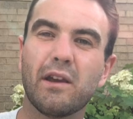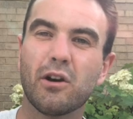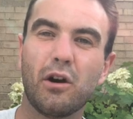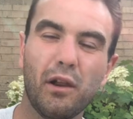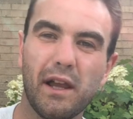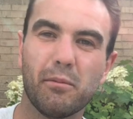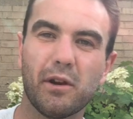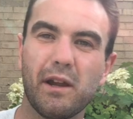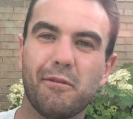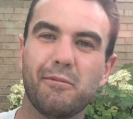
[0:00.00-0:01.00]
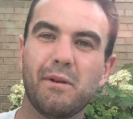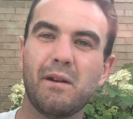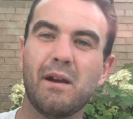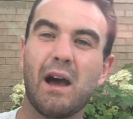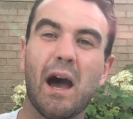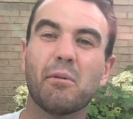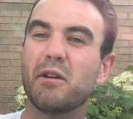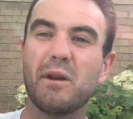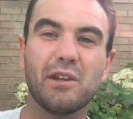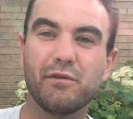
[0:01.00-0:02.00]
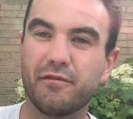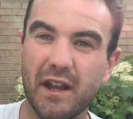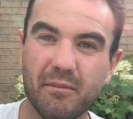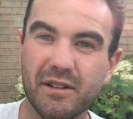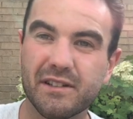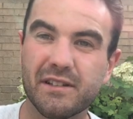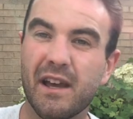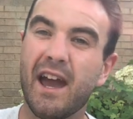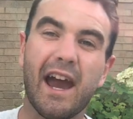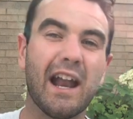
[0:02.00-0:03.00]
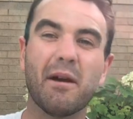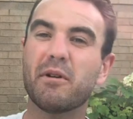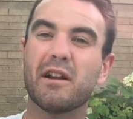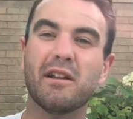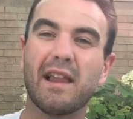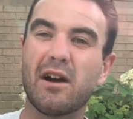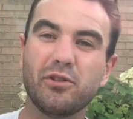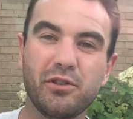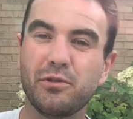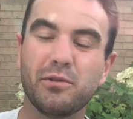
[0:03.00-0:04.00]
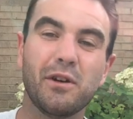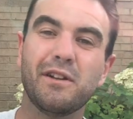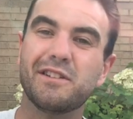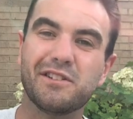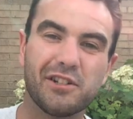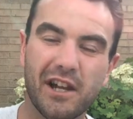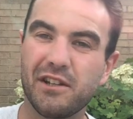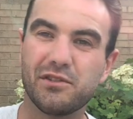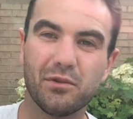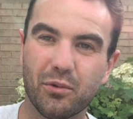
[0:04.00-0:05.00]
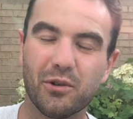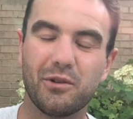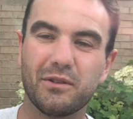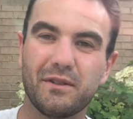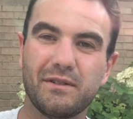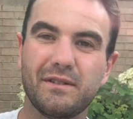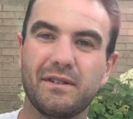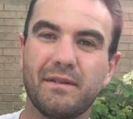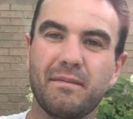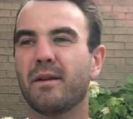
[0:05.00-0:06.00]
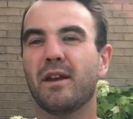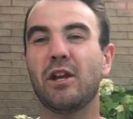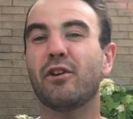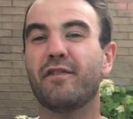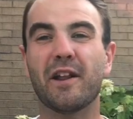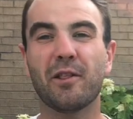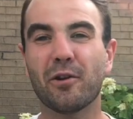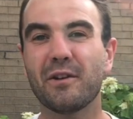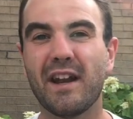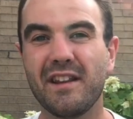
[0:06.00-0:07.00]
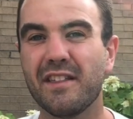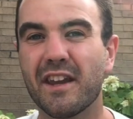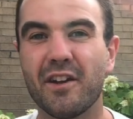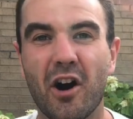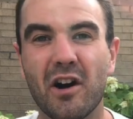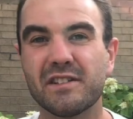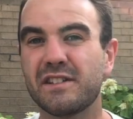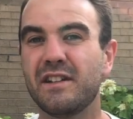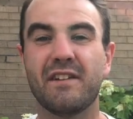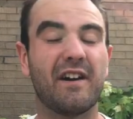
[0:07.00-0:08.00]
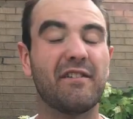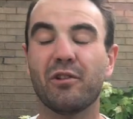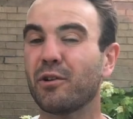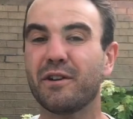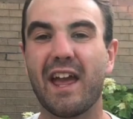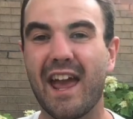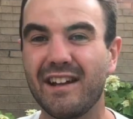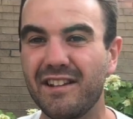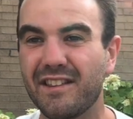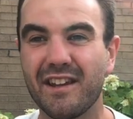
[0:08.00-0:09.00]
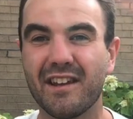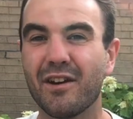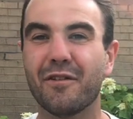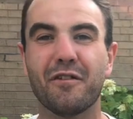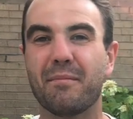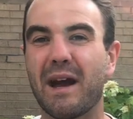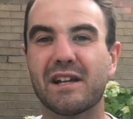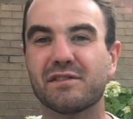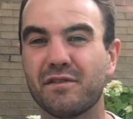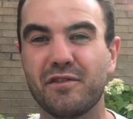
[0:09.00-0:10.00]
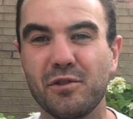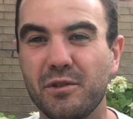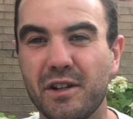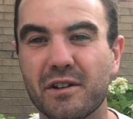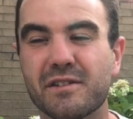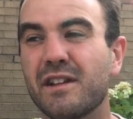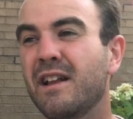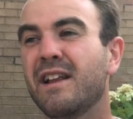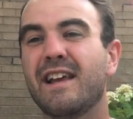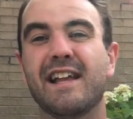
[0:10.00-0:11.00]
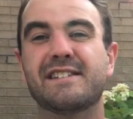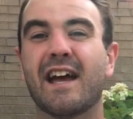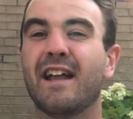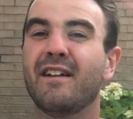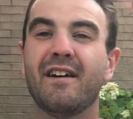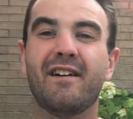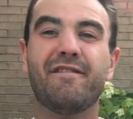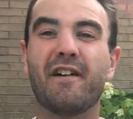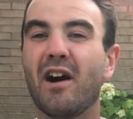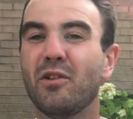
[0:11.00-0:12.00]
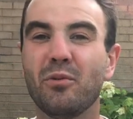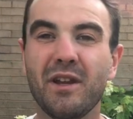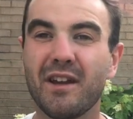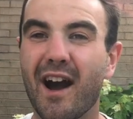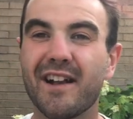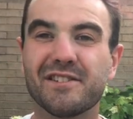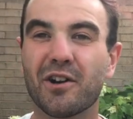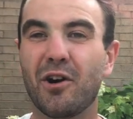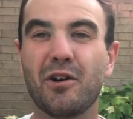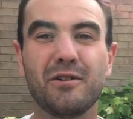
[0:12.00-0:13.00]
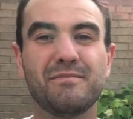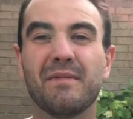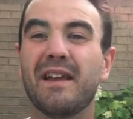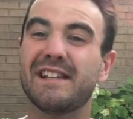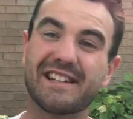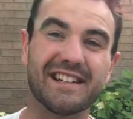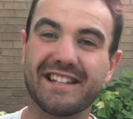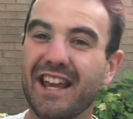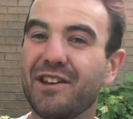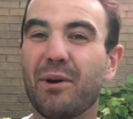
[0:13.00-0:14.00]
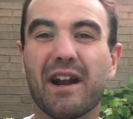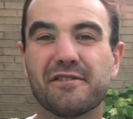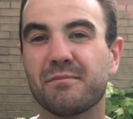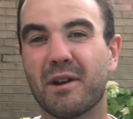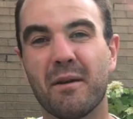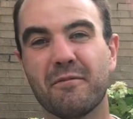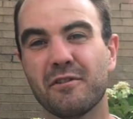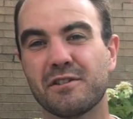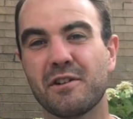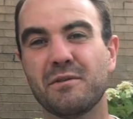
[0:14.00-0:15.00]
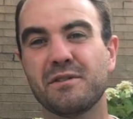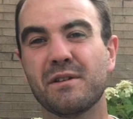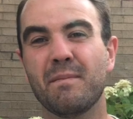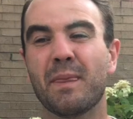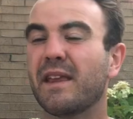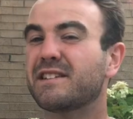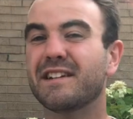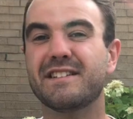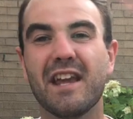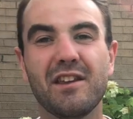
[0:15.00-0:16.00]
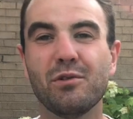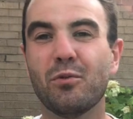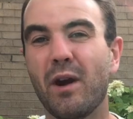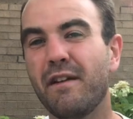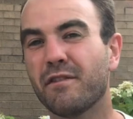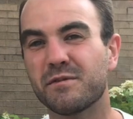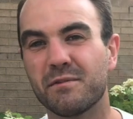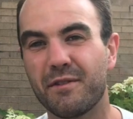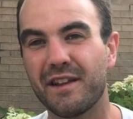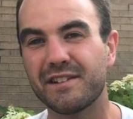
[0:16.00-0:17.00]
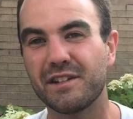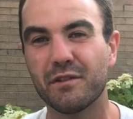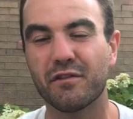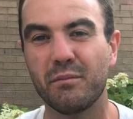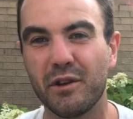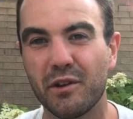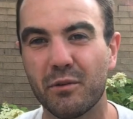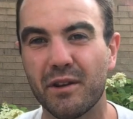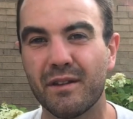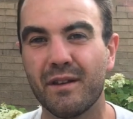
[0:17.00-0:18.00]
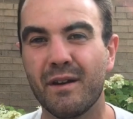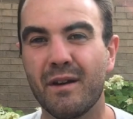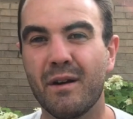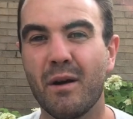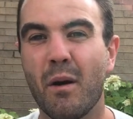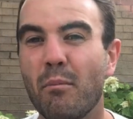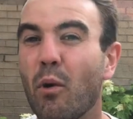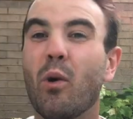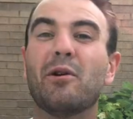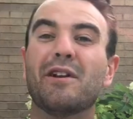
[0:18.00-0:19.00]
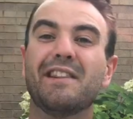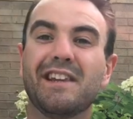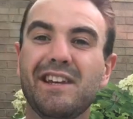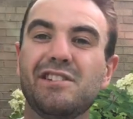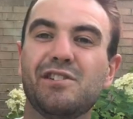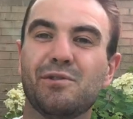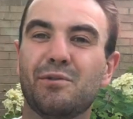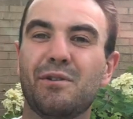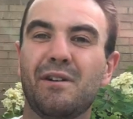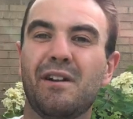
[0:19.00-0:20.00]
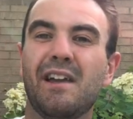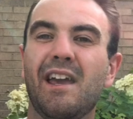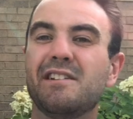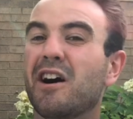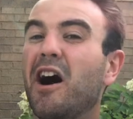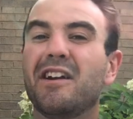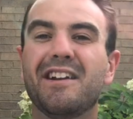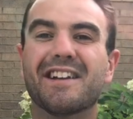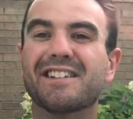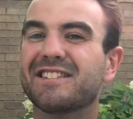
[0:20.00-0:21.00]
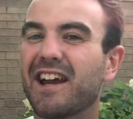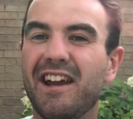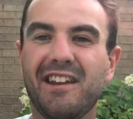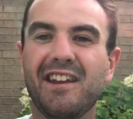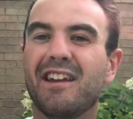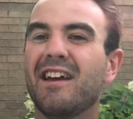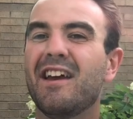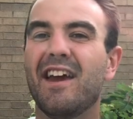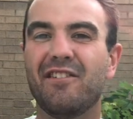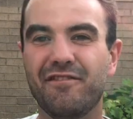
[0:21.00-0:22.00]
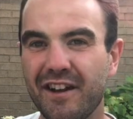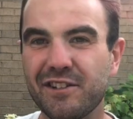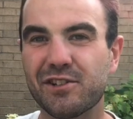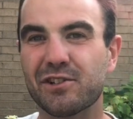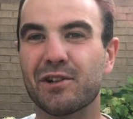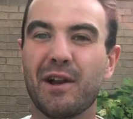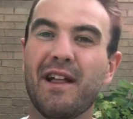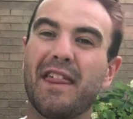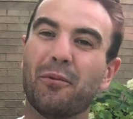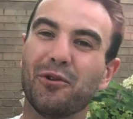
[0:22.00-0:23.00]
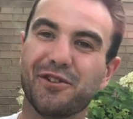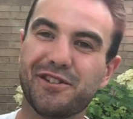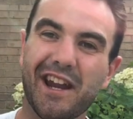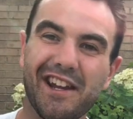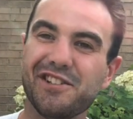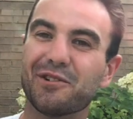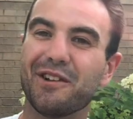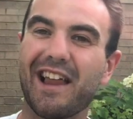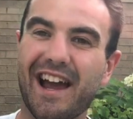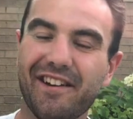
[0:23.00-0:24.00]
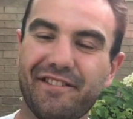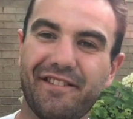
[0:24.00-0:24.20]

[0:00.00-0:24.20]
call, Abraham, I'm going to make you famous, and I'm going to allow you to change the world. If I learned anything in Austin, if I've learned anything over the past few years, it's that following God's call, it's going to take you out of some comfort zones. It's going to take you away from some things that you're familiar with. But where it leads you is on an exciting adventure that will change your life.